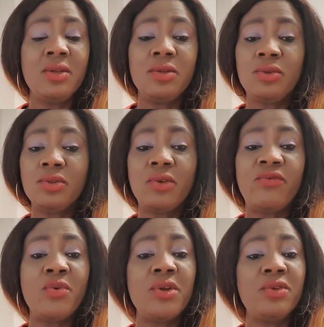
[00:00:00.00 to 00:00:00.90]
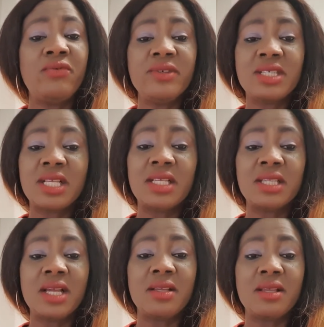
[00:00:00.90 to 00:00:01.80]
Those of us will not feel
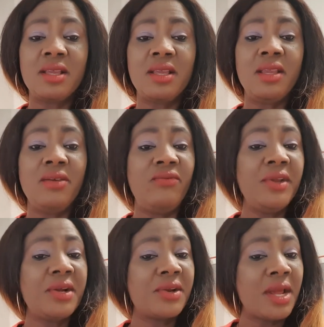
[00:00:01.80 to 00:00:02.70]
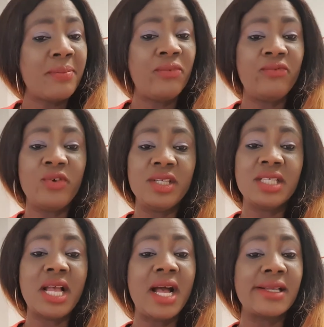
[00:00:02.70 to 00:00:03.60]
standard. If we cry for his
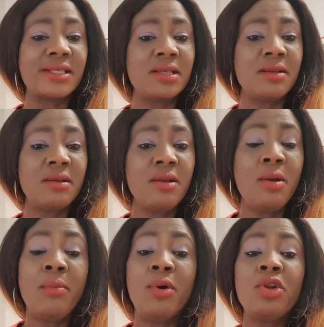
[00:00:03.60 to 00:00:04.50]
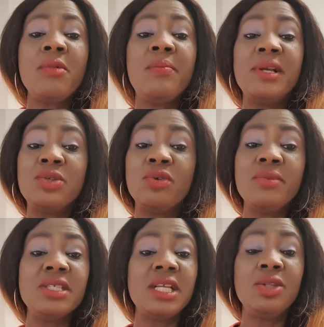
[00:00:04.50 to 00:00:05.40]
ass, but not be person will
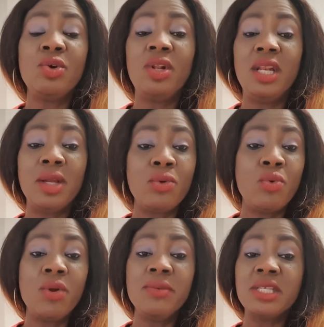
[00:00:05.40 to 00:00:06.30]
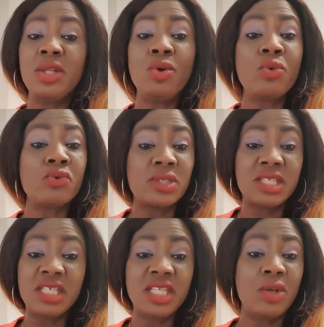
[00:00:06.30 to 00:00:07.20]
be say don't let go. We'll be say no go
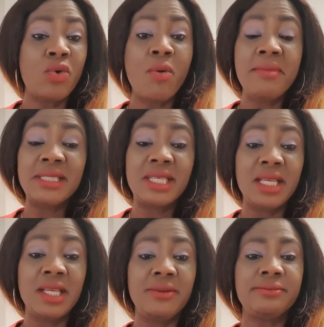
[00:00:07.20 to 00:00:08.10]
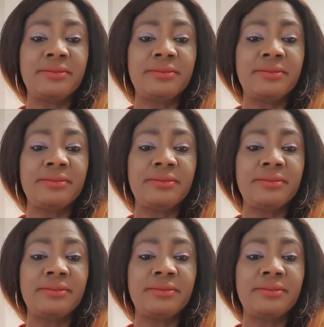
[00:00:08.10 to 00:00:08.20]
see the comment again.